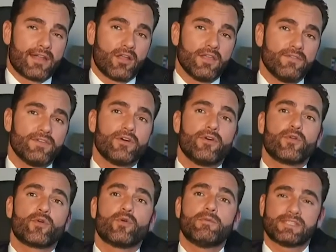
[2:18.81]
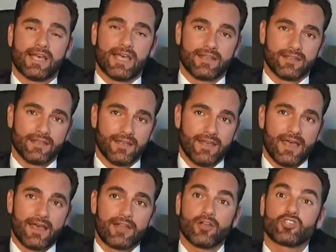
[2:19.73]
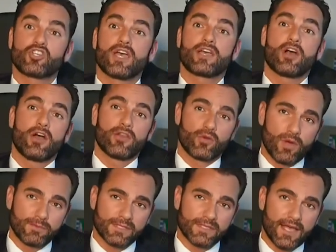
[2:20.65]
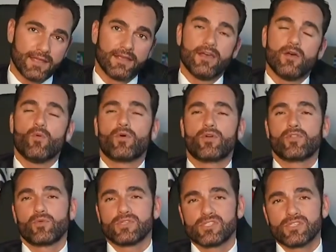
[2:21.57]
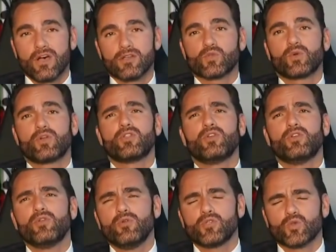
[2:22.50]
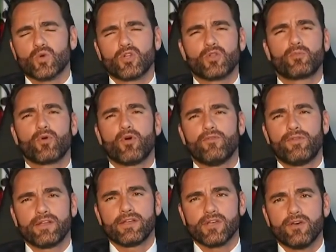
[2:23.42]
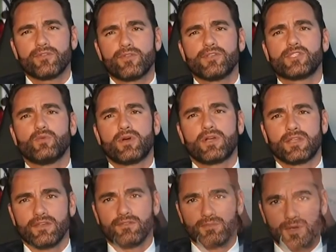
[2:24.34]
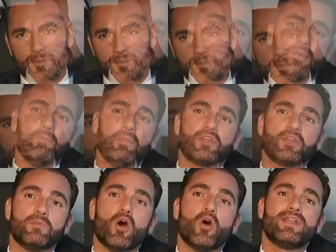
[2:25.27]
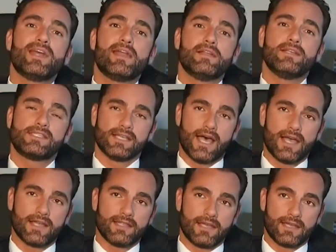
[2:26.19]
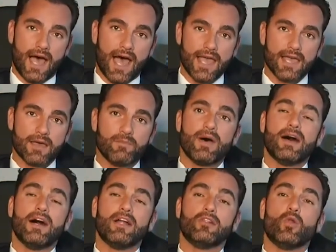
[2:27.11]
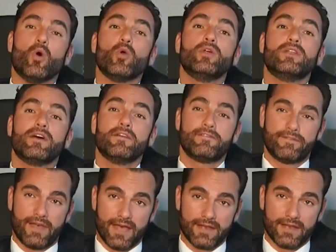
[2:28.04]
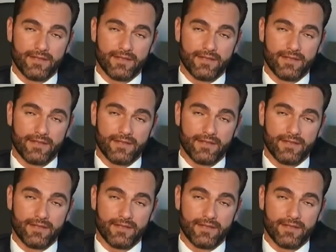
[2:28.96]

even go to your website and I'll check on your website, what are the results, what are the news, what are the profiles, all the things you want to give me. But the moment I decide that I am a loyal enough fan